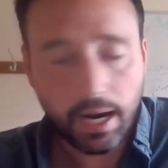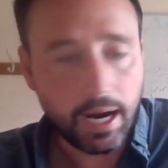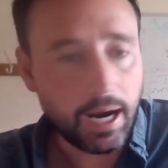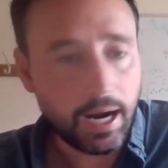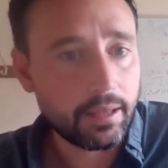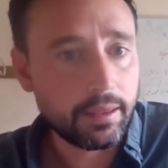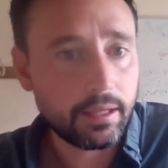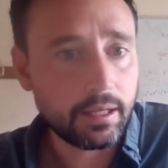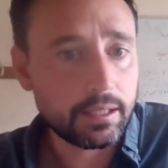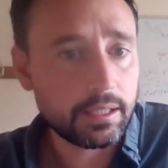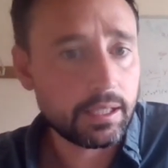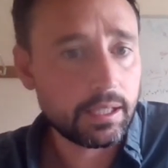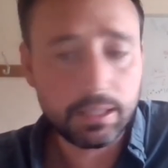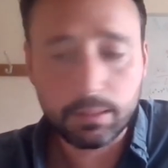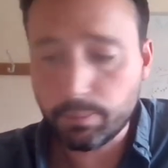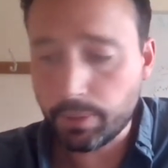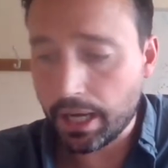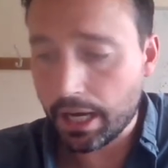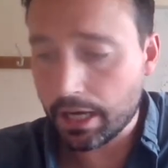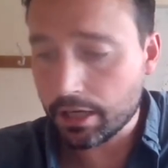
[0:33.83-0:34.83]
and then did his
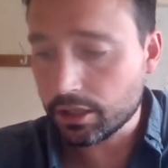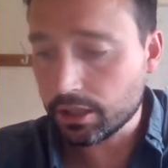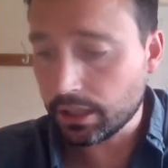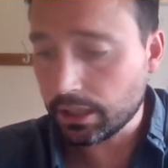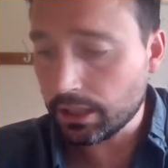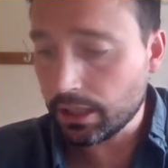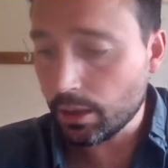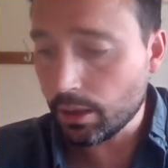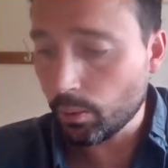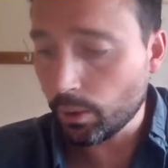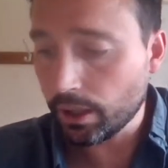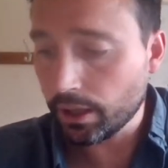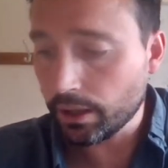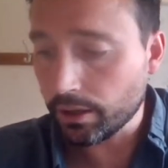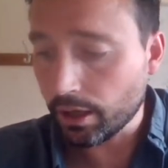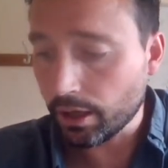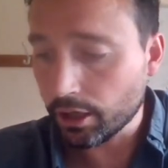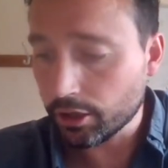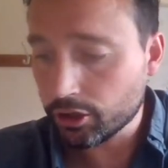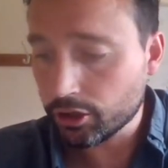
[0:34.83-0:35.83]
PhD with
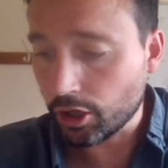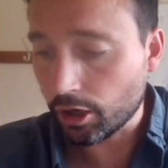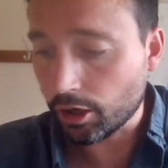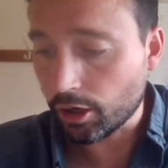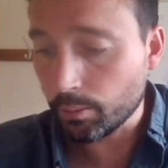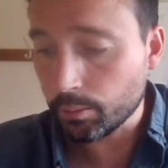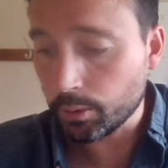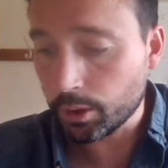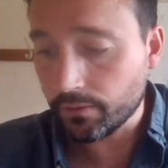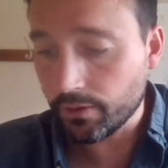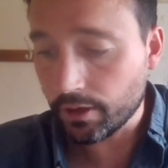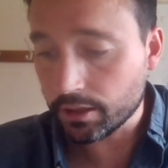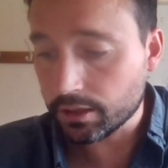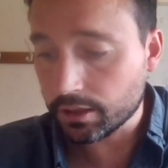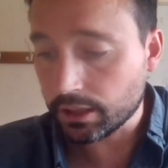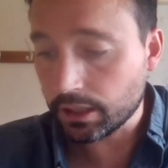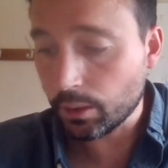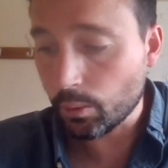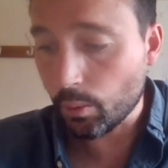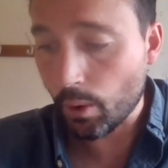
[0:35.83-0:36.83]
Stockholm
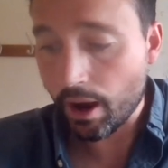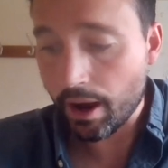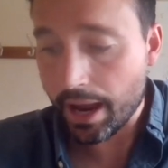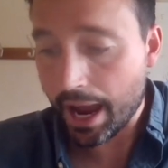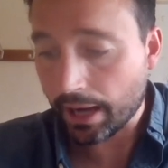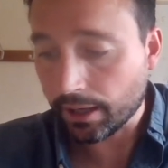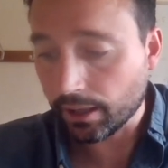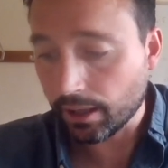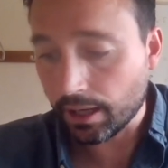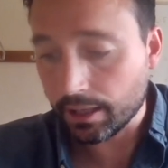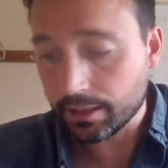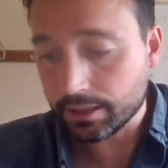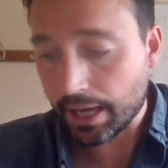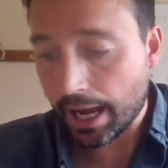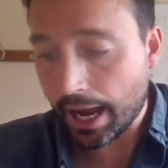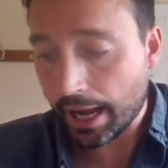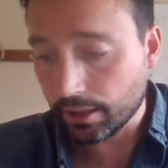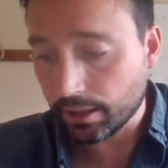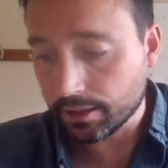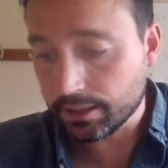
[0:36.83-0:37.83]
University, where he analysed
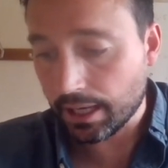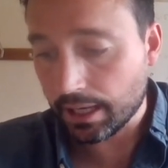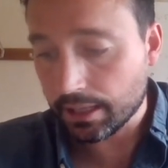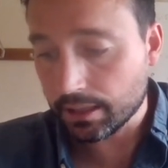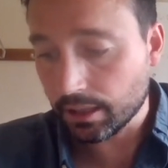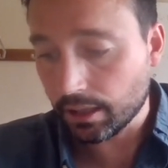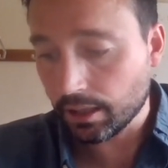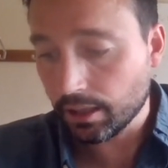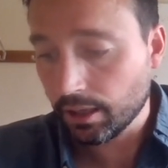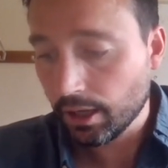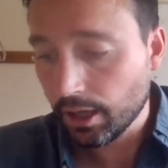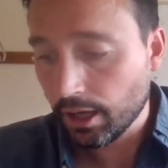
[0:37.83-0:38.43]
atlas data